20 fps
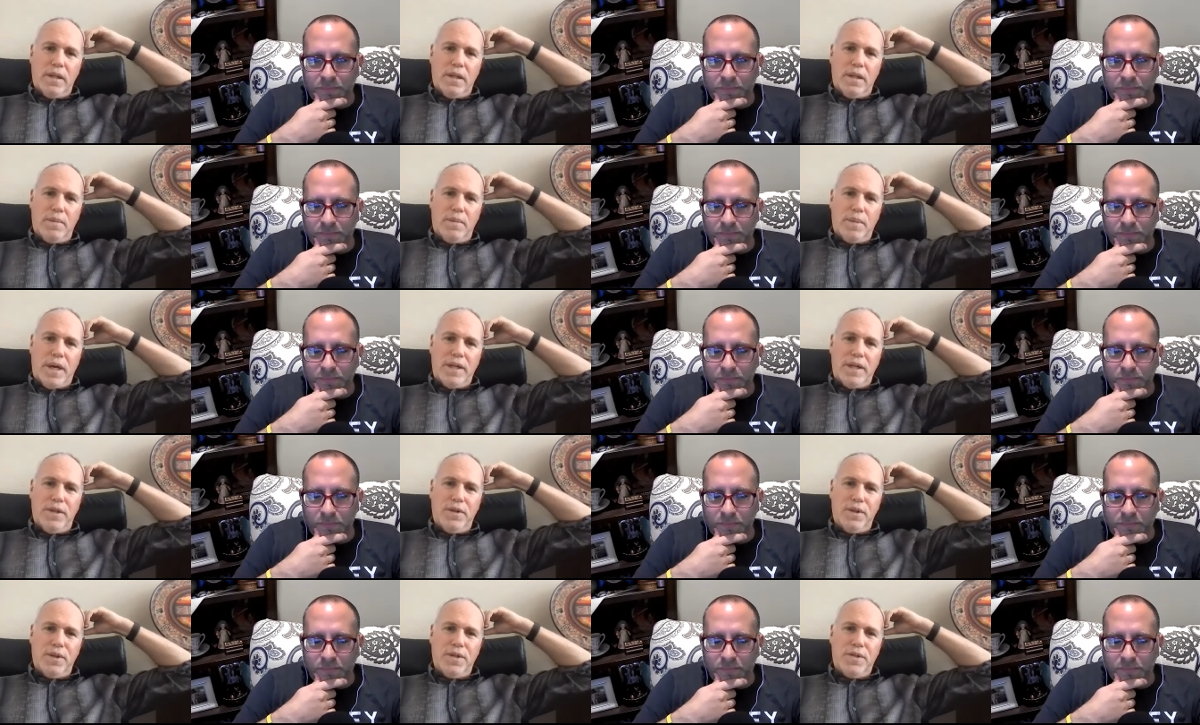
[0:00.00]
Speaker 1: my
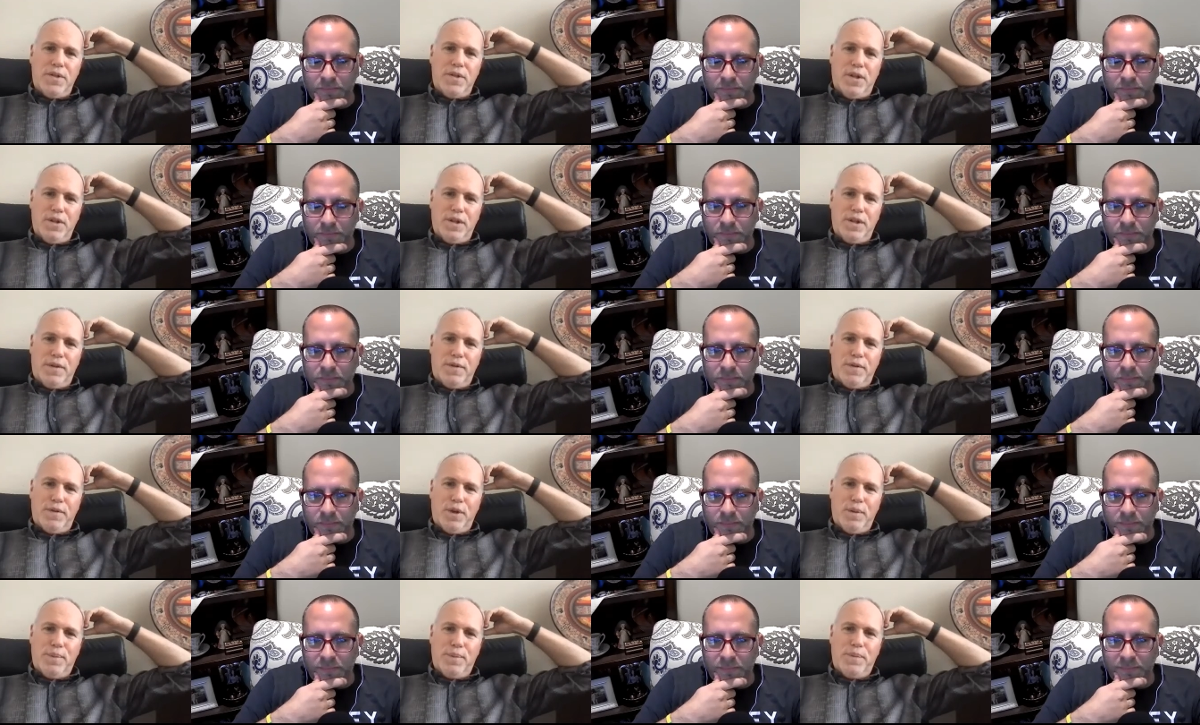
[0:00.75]
little consulting
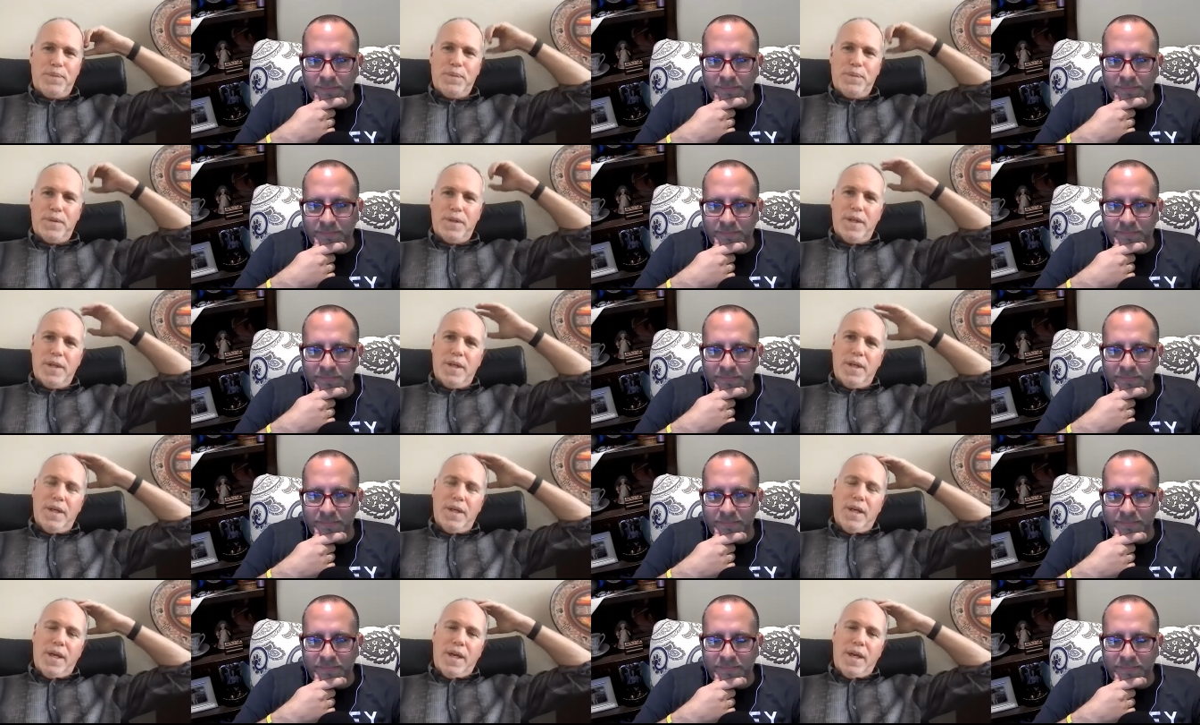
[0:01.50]
firm.
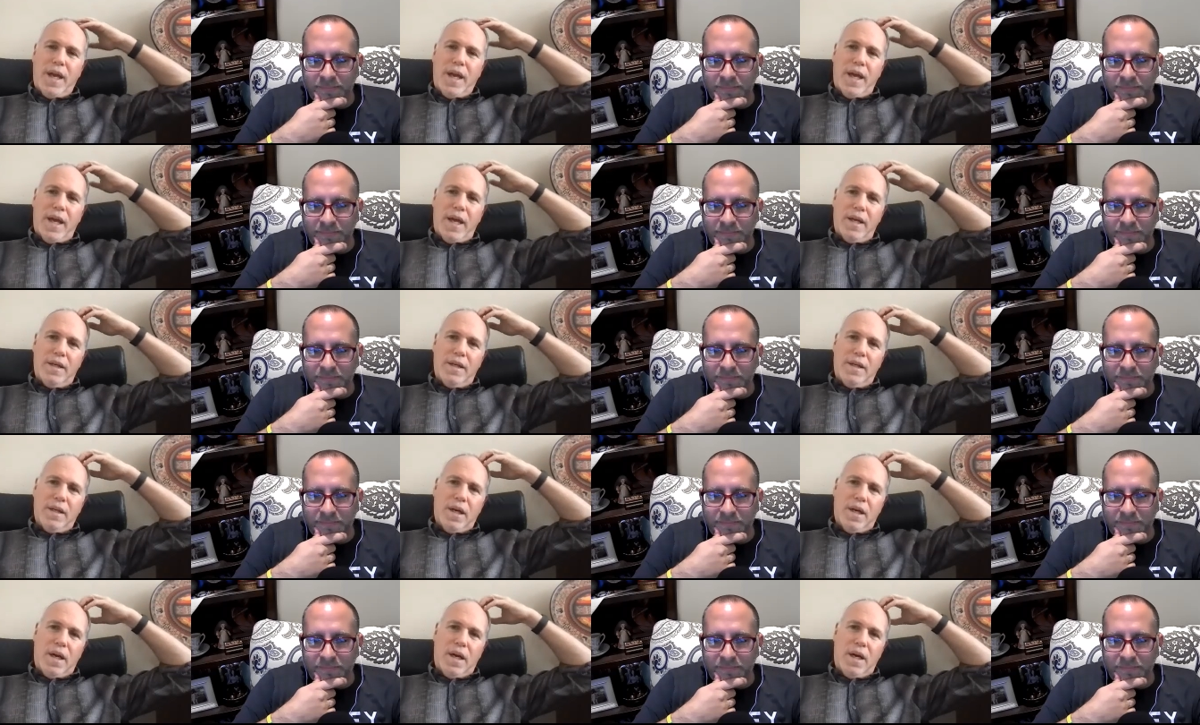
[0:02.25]
And
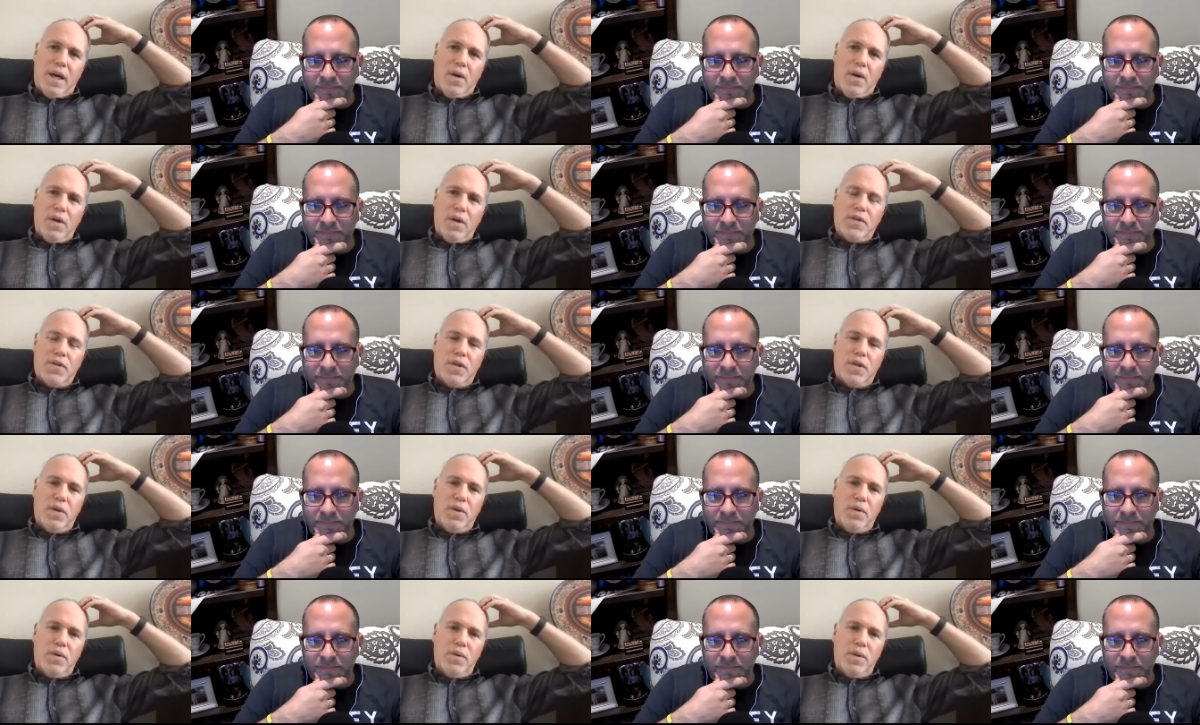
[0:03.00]
uh,
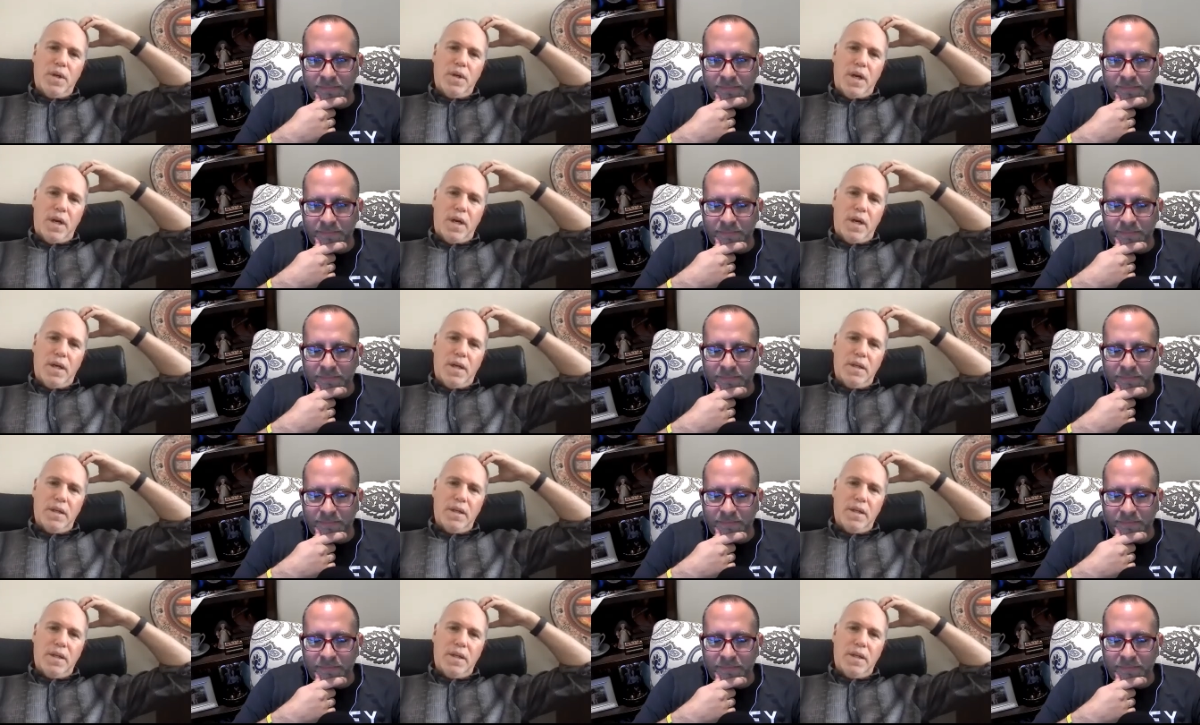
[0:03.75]
also, uh,